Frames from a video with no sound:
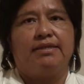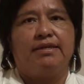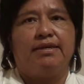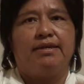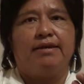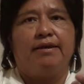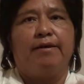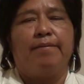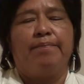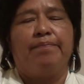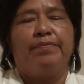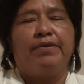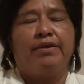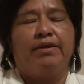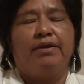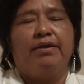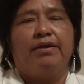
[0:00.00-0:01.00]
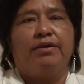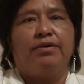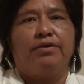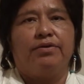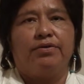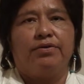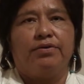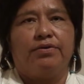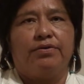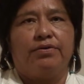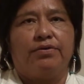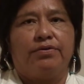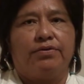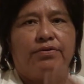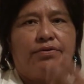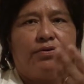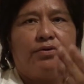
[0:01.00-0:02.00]
the
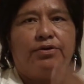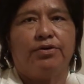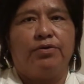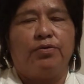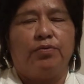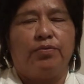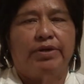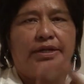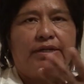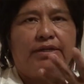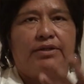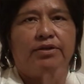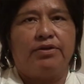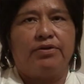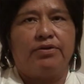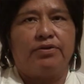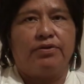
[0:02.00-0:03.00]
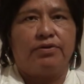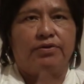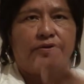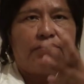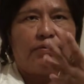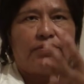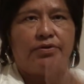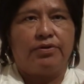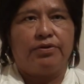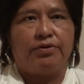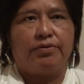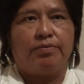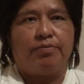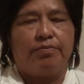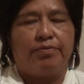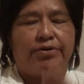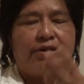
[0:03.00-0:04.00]
your wind, your
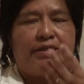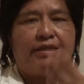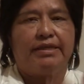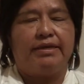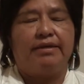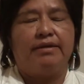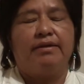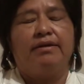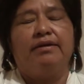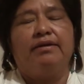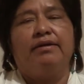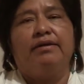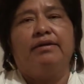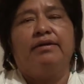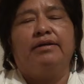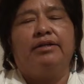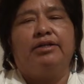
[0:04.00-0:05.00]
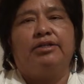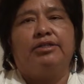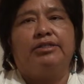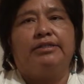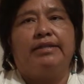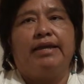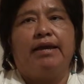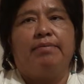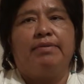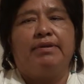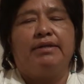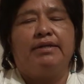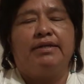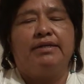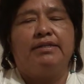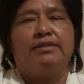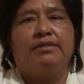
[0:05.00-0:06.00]
breathing, your
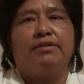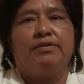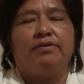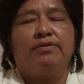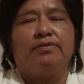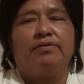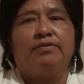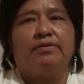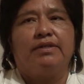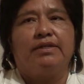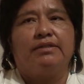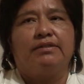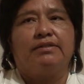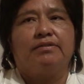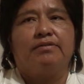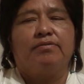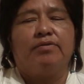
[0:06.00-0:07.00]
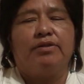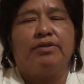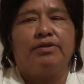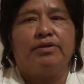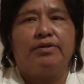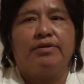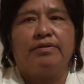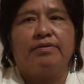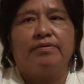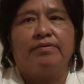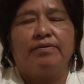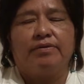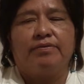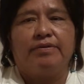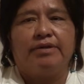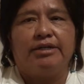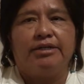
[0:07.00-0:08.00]
stamina, and so that's what they're
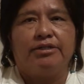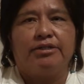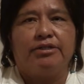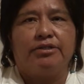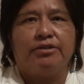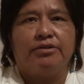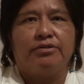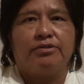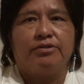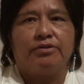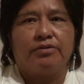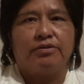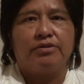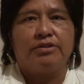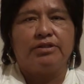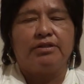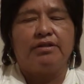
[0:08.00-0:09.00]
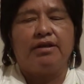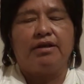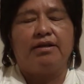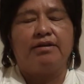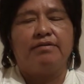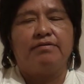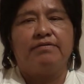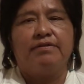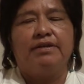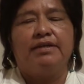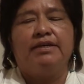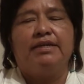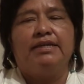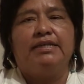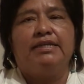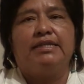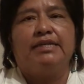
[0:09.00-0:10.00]
required to do. So there's a lot of
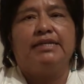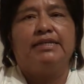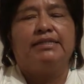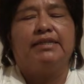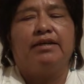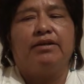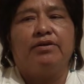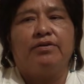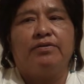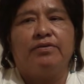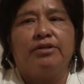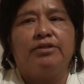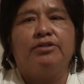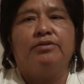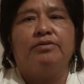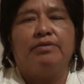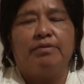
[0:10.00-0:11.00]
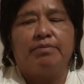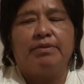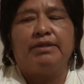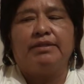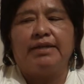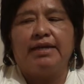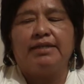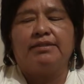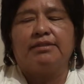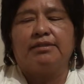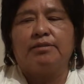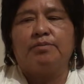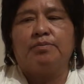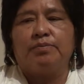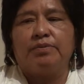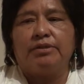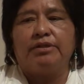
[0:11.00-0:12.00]
things that go into it, but that's
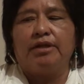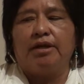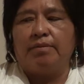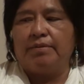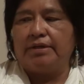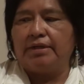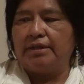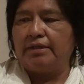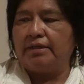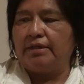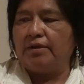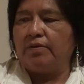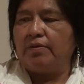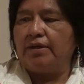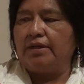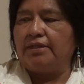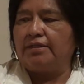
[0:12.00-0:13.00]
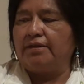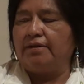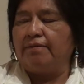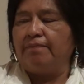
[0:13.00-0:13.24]
predominantly what